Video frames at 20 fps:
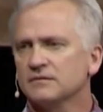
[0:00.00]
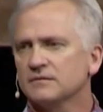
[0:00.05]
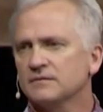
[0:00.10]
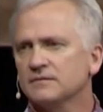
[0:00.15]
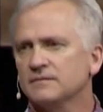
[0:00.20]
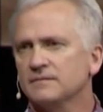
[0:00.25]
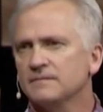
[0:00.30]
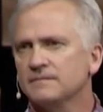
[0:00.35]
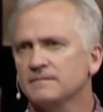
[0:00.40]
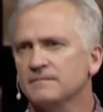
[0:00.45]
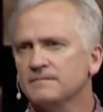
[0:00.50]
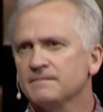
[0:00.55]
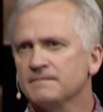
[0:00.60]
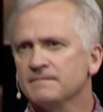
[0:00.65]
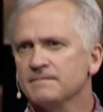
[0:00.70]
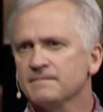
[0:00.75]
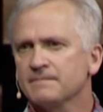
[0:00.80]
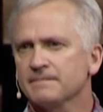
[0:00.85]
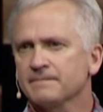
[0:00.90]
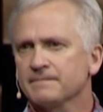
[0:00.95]

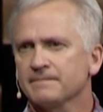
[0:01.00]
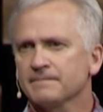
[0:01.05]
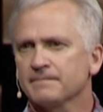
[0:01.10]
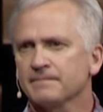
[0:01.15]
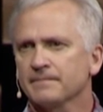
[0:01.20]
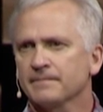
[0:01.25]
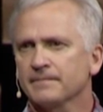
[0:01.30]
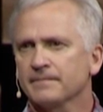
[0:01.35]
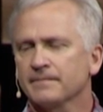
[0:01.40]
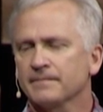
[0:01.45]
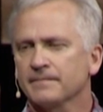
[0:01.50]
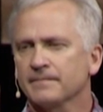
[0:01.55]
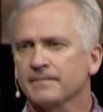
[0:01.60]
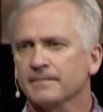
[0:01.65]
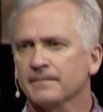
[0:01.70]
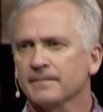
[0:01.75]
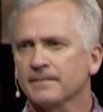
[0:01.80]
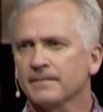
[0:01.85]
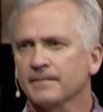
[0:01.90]
[no speech]